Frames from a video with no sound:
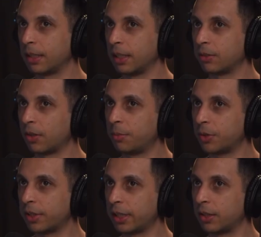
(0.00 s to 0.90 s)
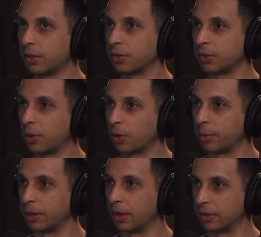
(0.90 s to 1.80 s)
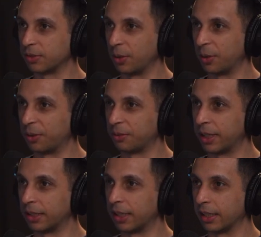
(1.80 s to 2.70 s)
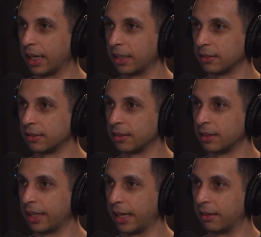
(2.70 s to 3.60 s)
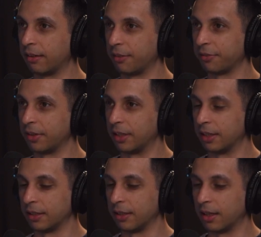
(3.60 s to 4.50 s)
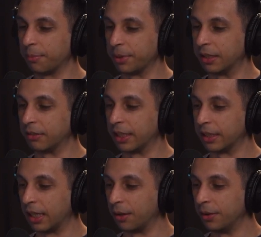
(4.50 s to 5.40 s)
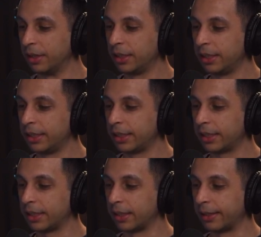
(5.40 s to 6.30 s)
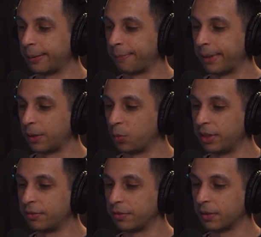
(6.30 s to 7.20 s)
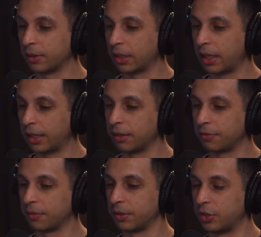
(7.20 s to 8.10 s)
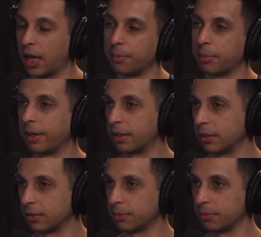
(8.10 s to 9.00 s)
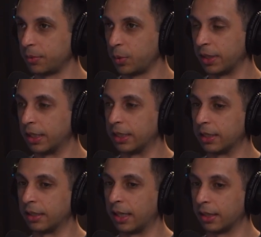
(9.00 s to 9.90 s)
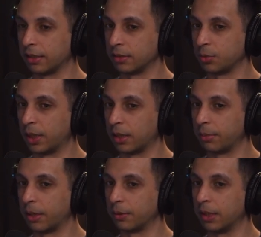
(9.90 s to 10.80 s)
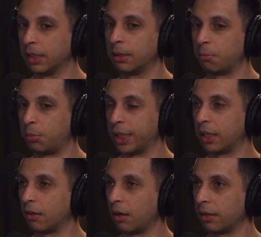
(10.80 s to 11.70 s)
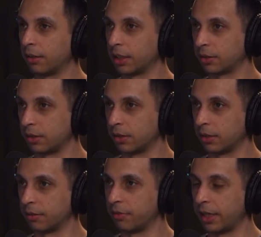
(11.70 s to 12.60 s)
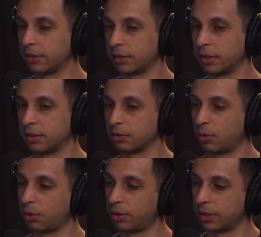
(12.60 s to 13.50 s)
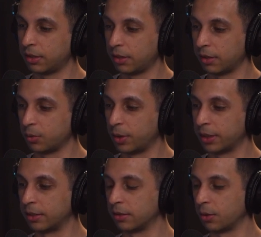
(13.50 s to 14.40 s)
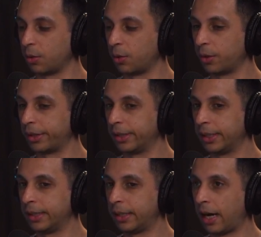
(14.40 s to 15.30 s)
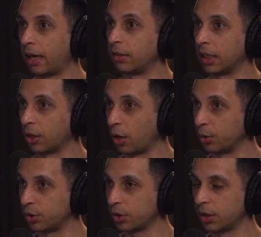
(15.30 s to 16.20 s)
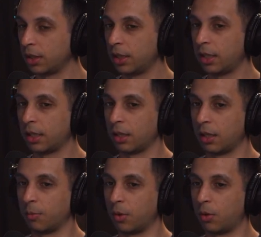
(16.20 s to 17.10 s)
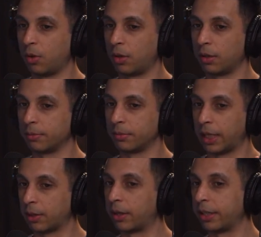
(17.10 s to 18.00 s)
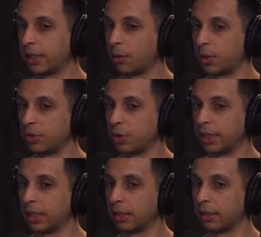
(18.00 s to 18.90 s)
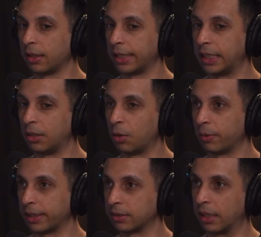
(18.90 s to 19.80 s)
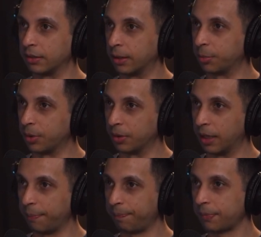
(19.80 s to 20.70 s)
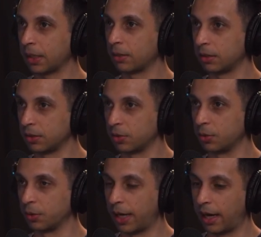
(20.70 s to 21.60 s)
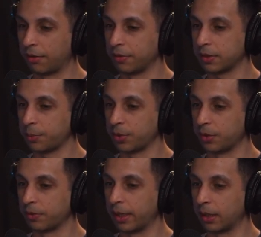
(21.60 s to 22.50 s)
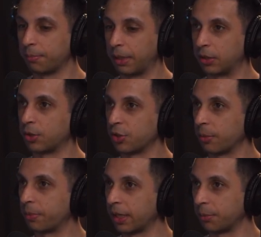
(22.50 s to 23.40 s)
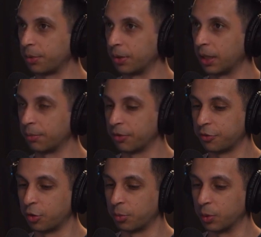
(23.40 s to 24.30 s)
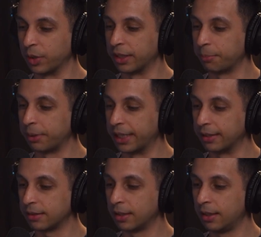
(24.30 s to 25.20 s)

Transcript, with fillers: it's almost like you're solo but not solo, right? Like as the head of the company right now, and we've kind of jammed about this between Alina and I as well, about bringing on external advisors or internal ones or hiring a coach, or like right now we're joining EO Accelerator Program, just to have some sort of like a mentorship kind of program, formal one in place,